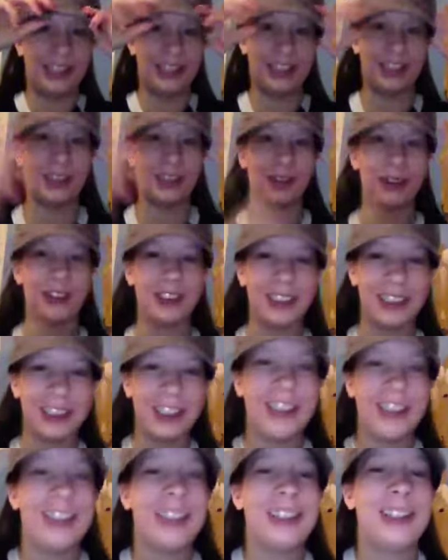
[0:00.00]
so
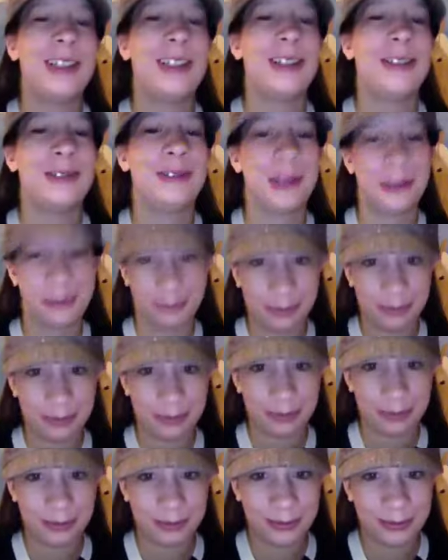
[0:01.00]
um
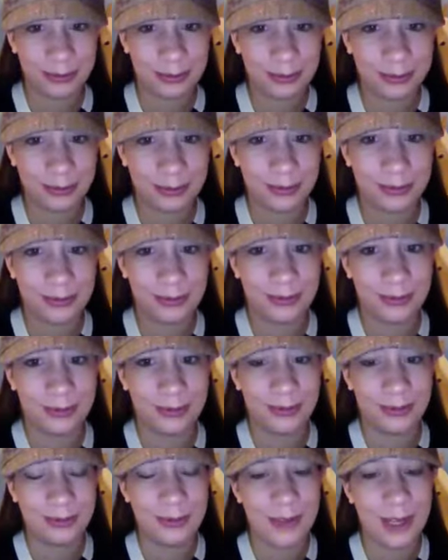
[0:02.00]

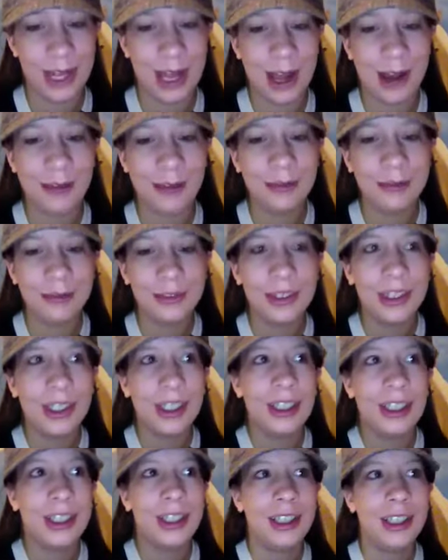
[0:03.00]
yeah.
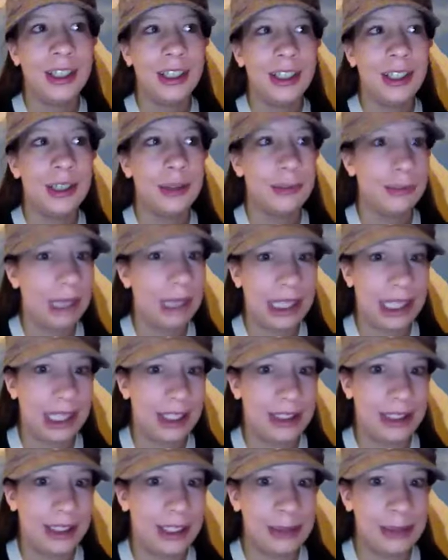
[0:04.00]
Bad
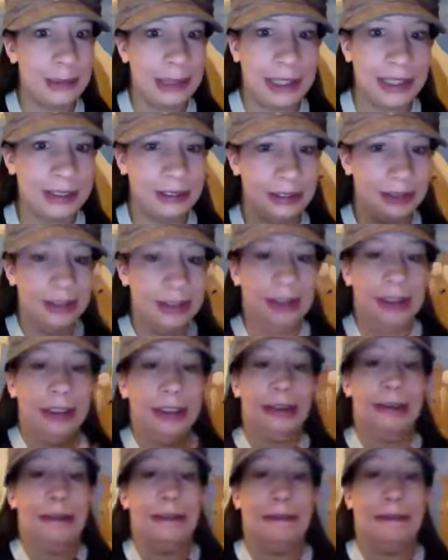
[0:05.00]
hair day, bad ugh,